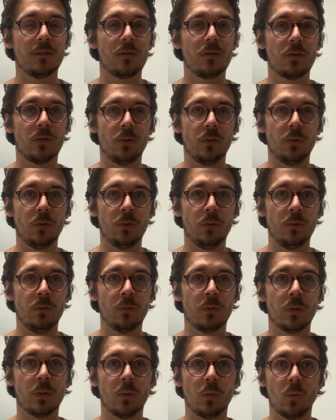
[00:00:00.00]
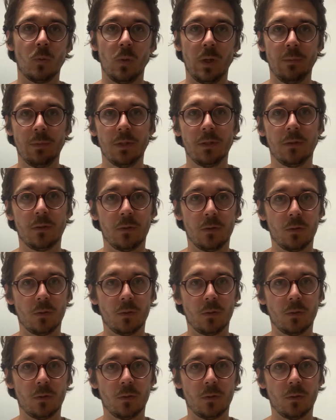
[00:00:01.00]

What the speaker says: to women who